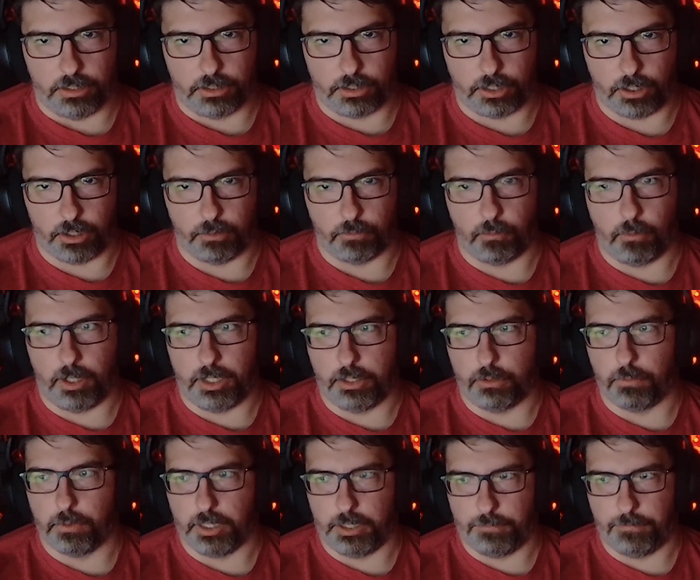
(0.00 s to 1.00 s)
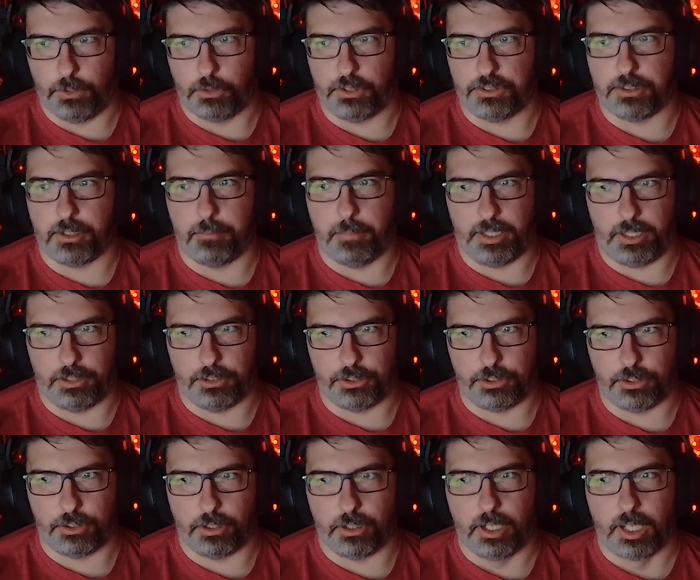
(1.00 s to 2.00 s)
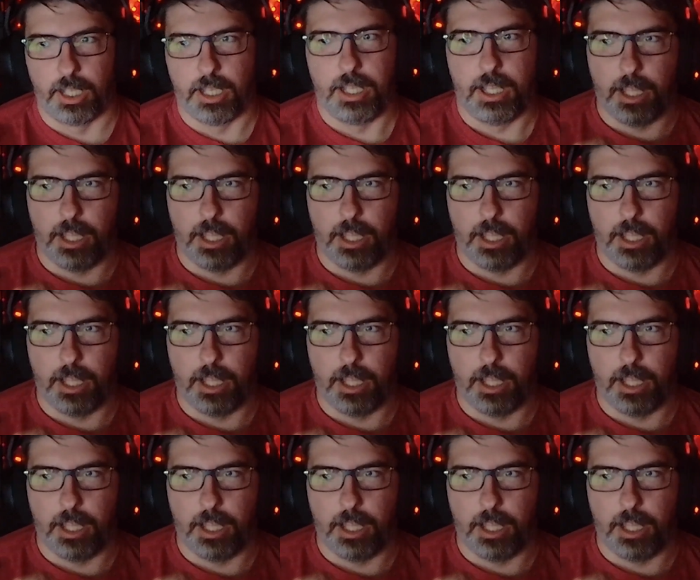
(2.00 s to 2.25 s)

Kurt wanted to really focus on making sure